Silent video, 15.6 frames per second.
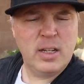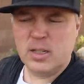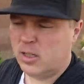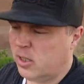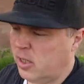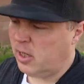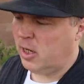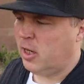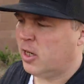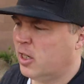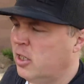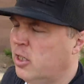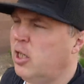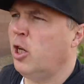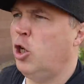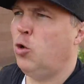is the
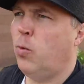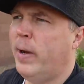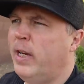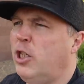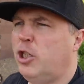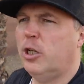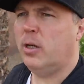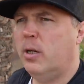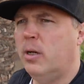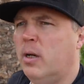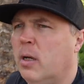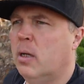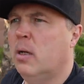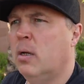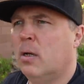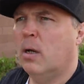continuation
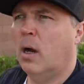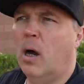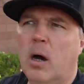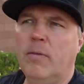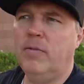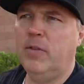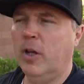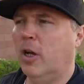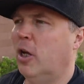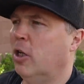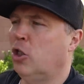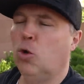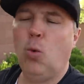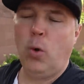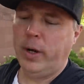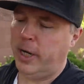of the
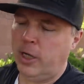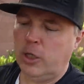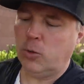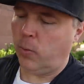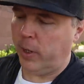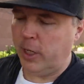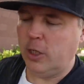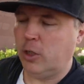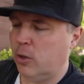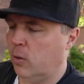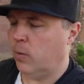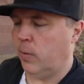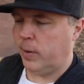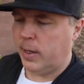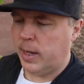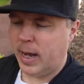twenty
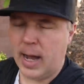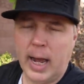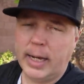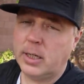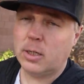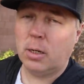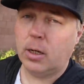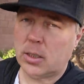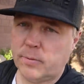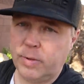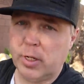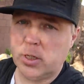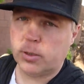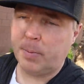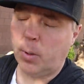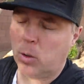twenty-two Guide to Las
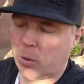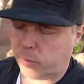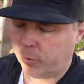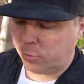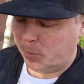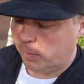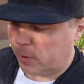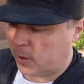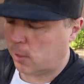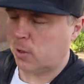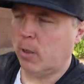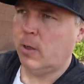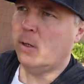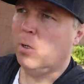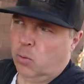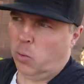Vegas Poker Rooms.
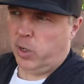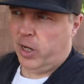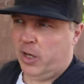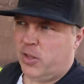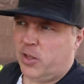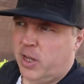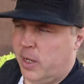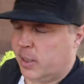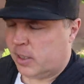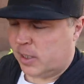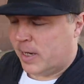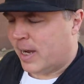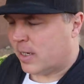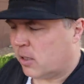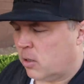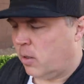What do you think is
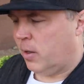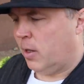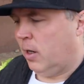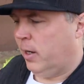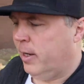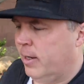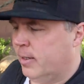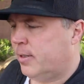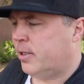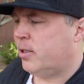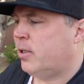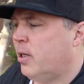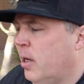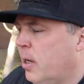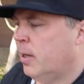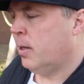next on the
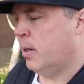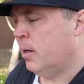list?